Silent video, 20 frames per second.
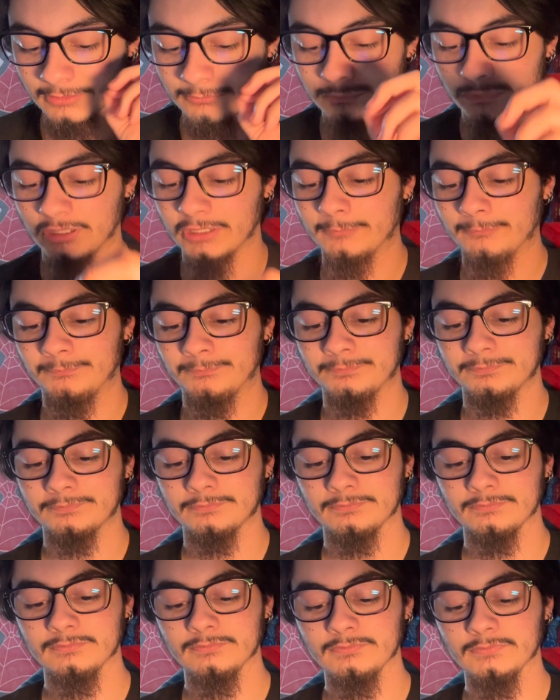But
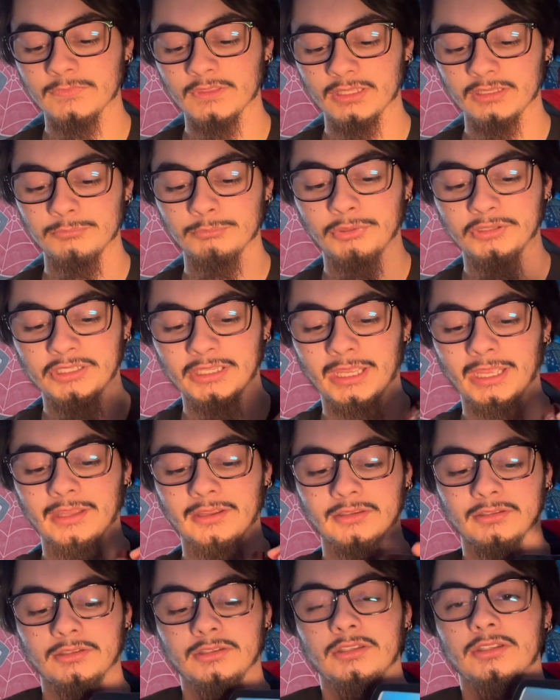yeah,
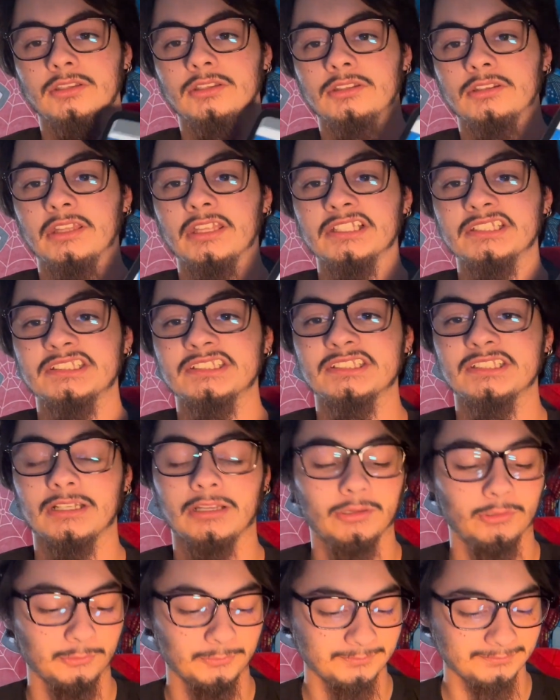this,
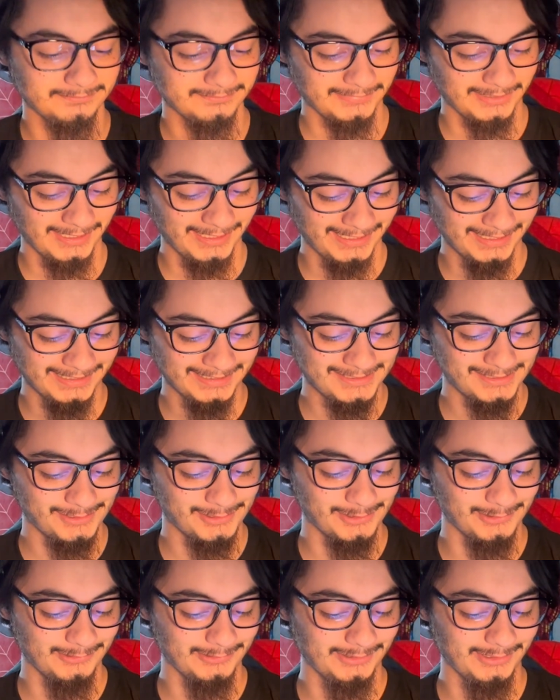oh,
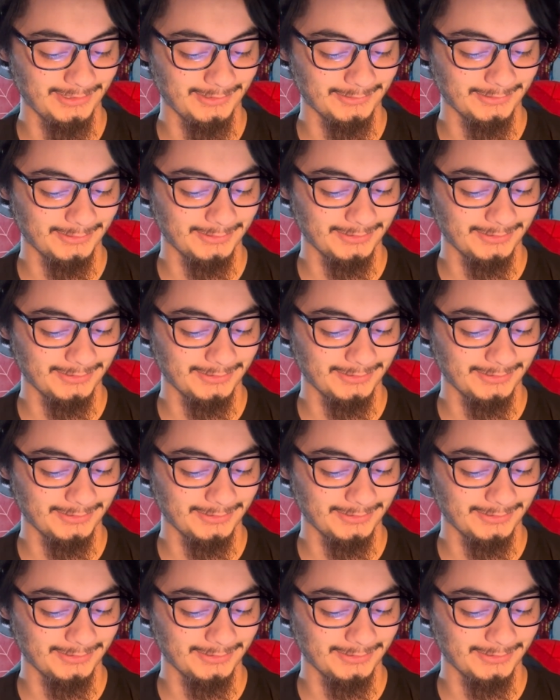shoot, no.